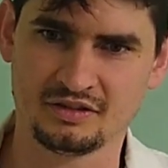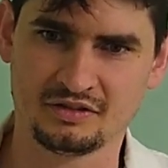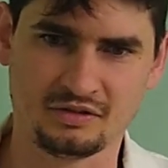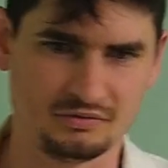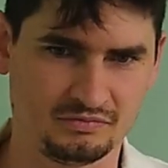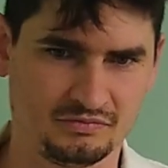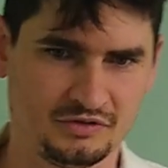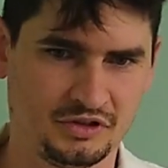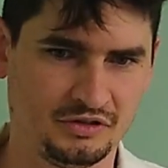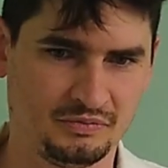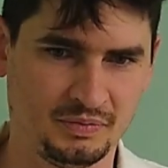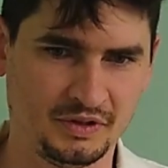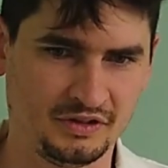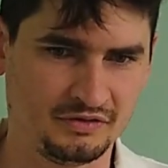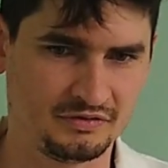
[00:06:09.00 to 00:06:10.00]
So
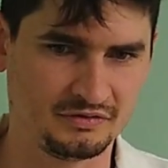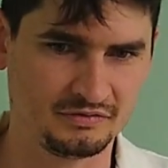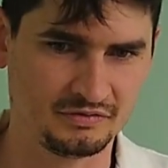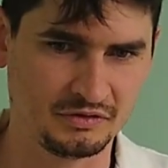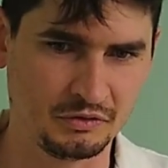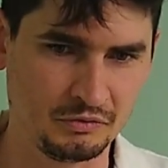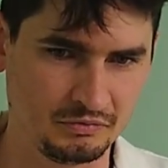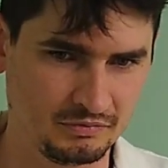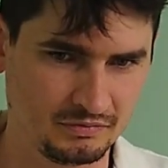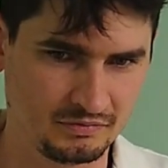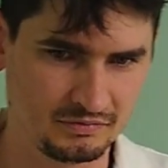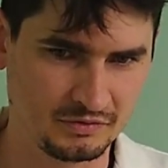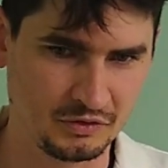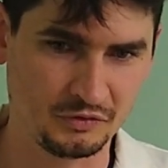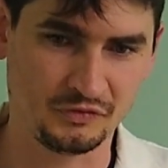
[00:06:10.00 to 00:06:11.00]
she's been, you,
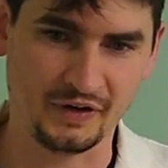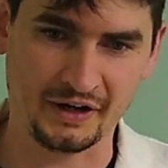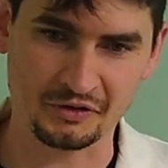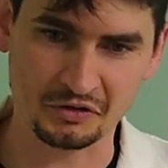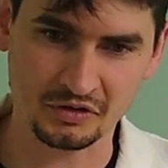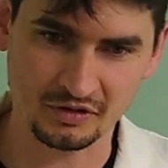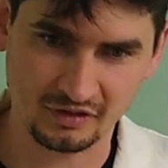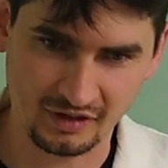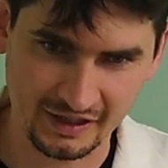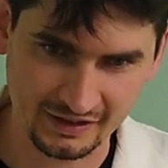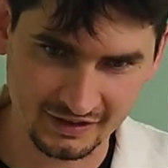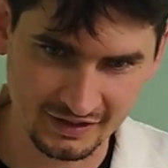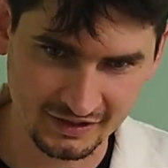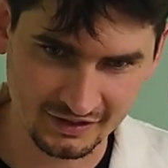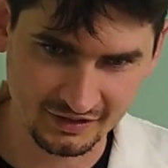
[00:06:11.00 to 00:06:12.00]
you found her
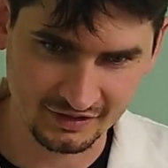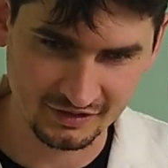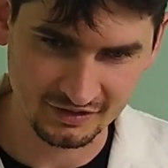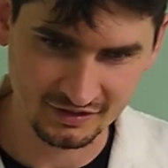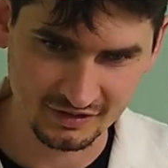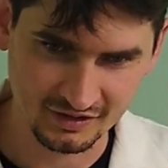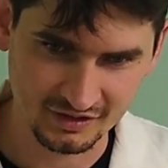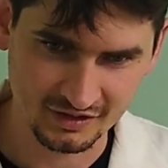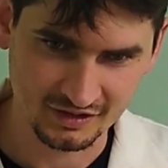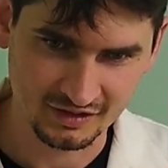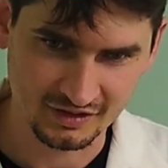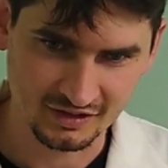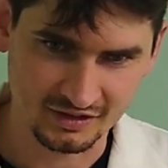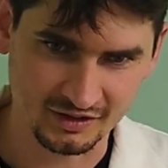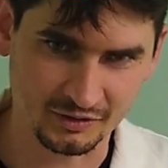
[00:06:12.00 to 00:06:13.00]
like this?
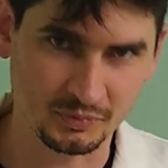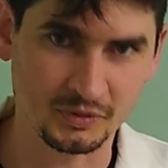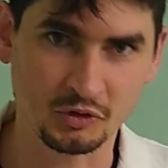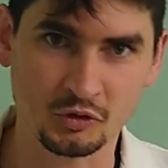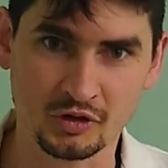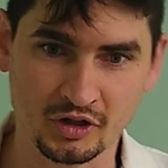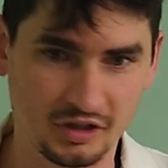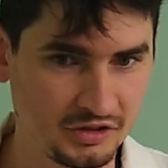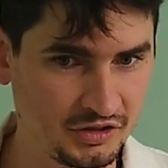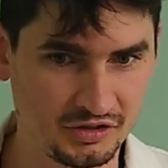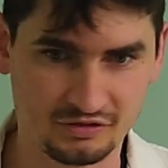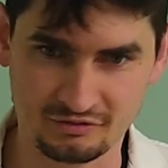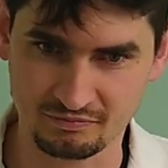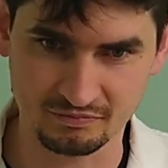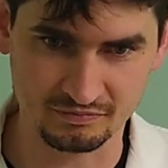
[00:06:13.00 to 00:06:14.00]
This has been going on
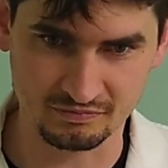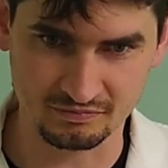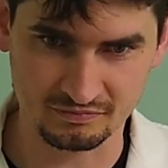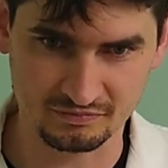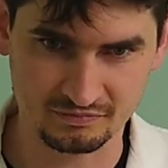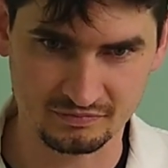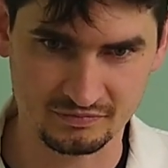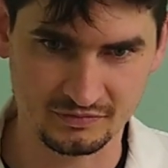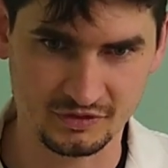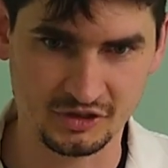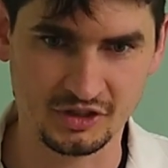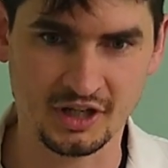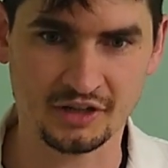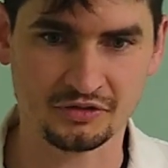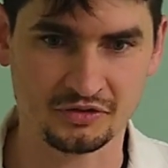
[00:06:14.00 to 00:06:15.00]
just
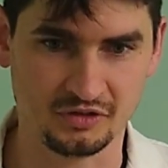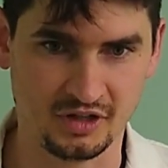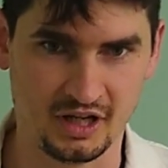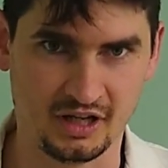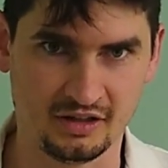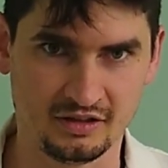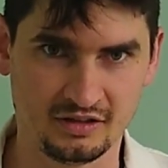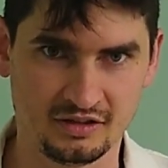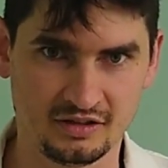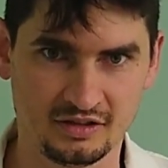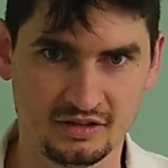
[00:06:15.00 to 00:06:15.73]
yesterday.